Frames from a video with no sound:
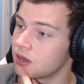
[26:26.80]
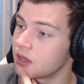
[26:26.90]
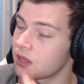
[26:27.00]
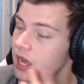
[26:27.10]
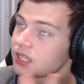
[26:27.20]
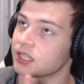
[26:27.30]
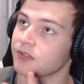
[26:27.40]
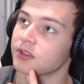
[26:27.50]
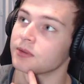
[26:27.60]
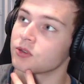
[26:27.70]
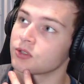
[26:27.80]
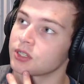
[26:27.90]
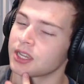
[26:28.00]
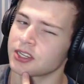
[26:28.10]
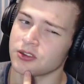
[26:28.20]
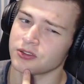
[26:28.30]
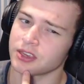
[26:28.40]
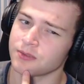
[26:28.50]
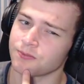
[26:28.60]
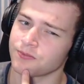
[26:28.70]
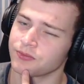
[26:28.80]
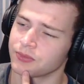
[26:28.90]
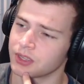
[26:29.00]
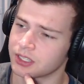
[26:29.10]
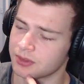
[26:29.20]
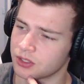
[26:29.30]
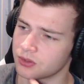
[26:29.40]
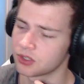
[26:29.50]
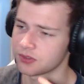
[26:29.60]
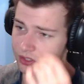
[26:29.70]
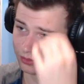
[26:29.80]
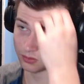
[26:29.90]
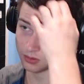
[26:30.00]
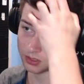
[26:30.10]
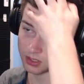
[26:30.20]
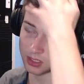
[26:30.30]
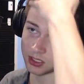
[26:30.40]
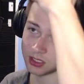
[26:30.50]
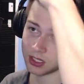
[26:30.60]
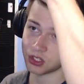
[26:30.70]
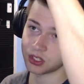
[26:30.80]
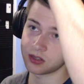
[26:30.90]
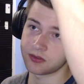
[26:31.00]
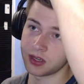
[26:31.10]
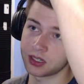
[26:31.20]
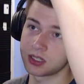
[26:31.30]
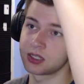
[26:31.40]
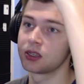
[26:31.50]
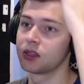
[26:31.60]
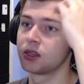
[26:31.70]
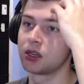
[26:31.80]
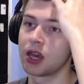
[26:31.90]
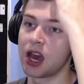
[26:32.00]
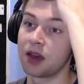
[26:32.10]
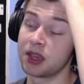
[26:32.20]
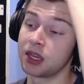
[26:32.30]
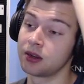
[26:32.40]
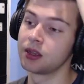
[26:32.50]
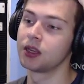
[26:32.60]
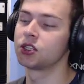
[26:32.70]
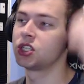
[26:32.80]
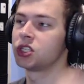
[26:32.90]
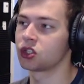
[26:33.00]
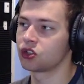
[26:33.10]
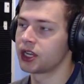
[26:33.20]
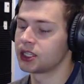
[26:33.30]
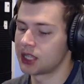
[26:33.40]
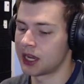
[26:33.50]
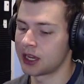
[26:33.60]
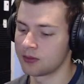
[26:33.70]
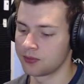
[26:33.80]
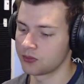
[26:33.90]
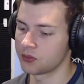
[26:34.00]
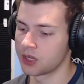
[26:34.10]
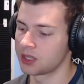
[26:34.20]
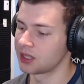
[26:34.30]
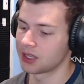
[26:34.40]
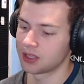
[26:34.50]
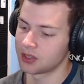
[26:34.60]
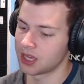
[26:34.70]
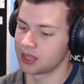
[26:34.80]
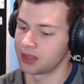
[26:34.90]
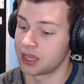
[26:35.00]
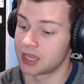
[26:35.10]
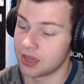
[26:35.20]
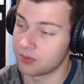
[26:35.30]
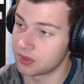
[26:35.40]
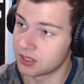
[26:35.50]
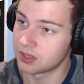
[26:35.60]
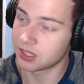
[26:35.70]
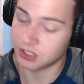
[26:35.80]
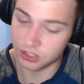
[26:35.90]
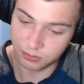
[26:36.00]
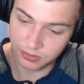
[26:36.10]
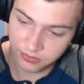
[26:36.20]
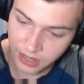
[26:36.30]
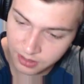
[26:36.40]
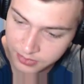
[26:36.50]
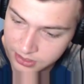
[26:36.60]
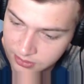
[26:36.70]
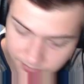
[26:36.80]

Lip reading: That's definitely going to be interesting. I still don't think it's going to be too useful in Duel, since it doesn't actually affect... I mean, Jesus Christ, that item, when you get late game, that stupid fire minion